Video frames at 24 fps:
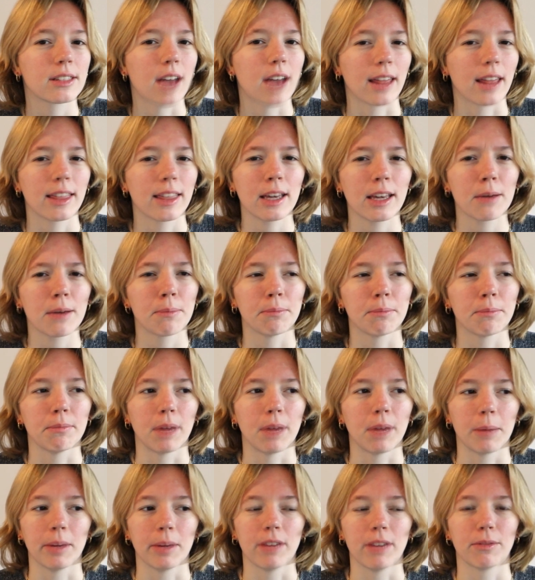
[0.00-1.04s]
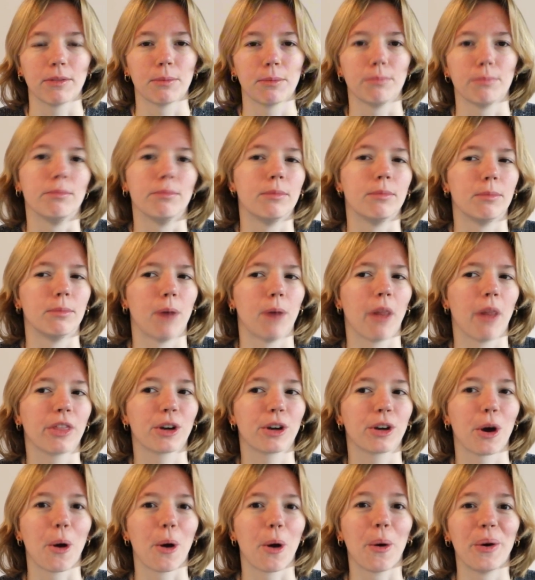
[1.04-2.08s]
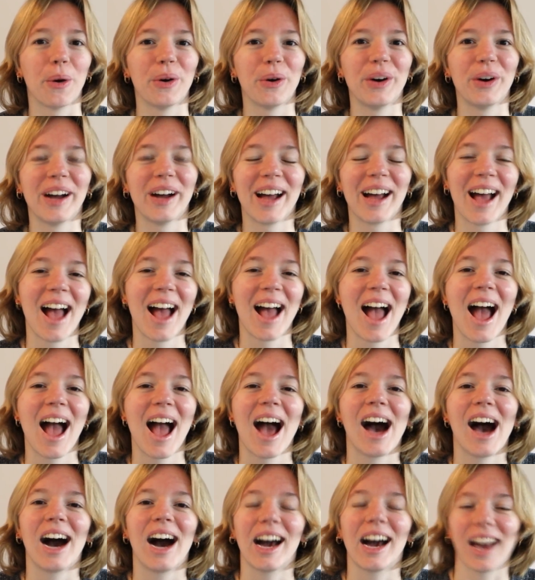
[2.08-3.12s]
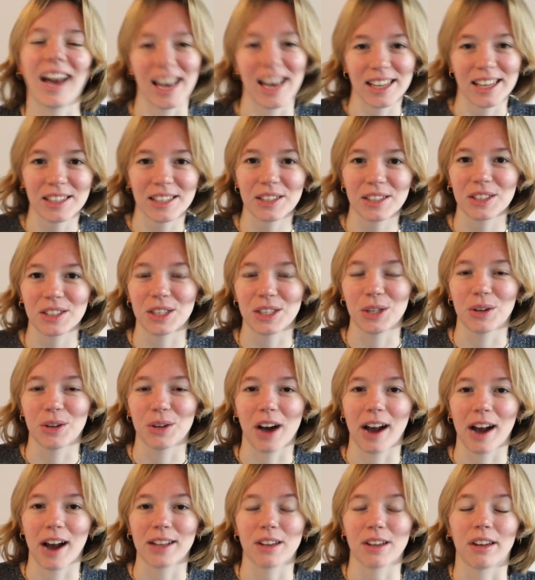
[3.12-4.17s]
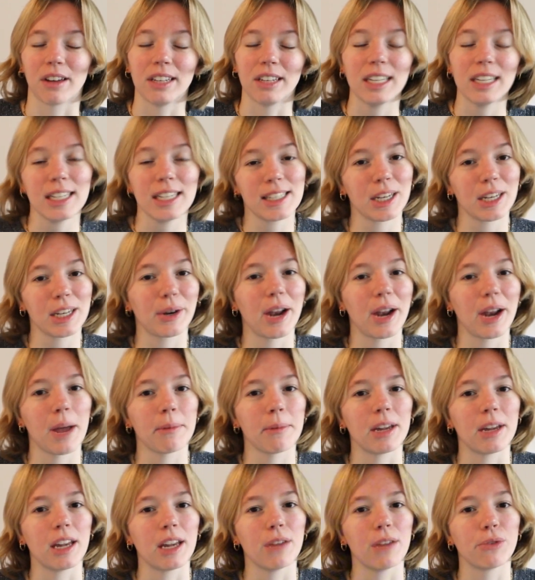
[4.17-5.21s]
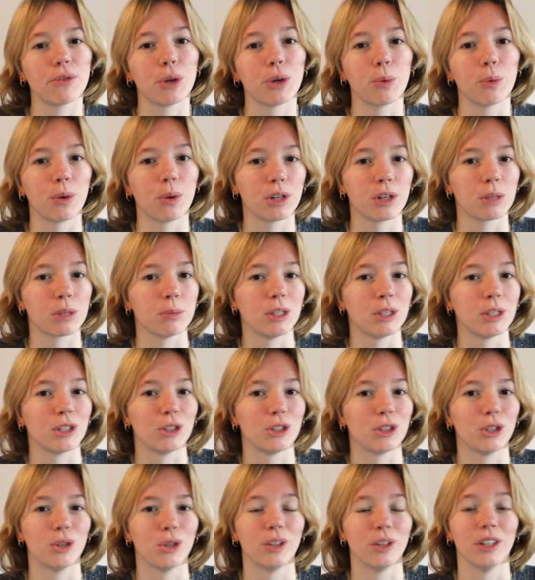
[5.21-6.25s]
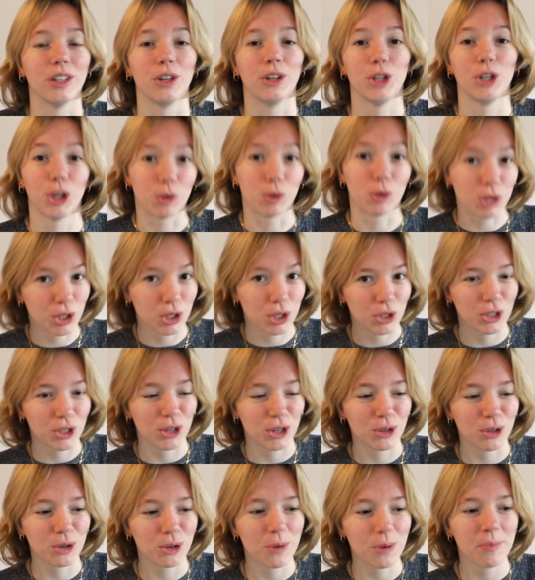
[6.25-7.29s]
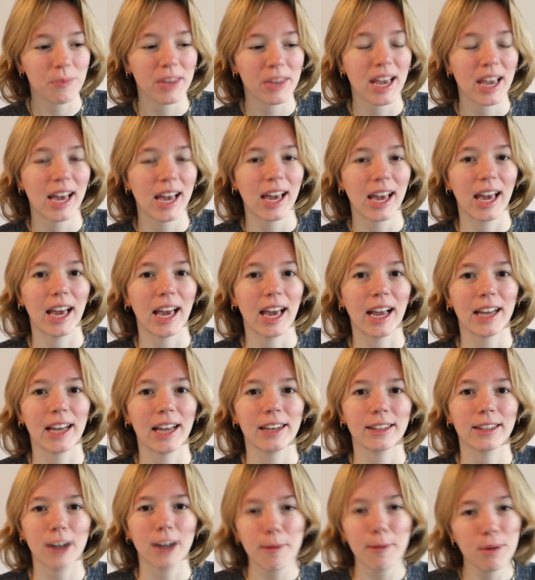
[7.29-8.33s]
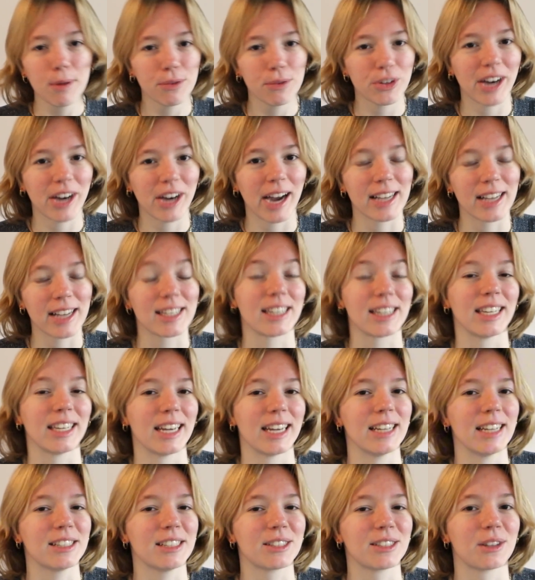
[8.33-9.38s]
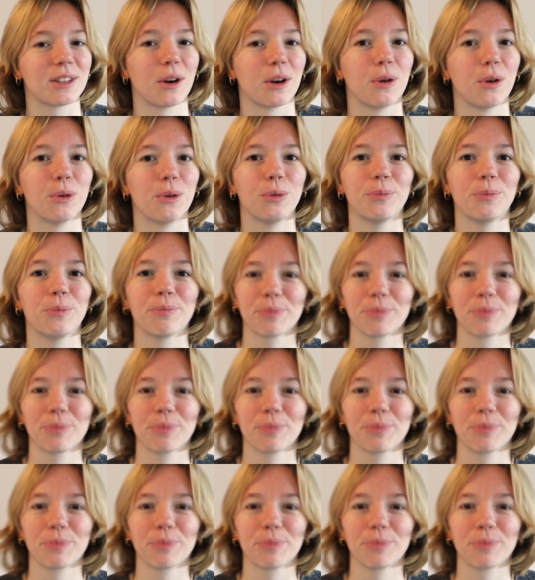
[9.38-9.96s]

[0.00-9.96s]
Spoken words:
I think maybe even a month ago, I asked you guys on Instagram if you wanted me to do a Notion tour, and a couple of you guys said yes, so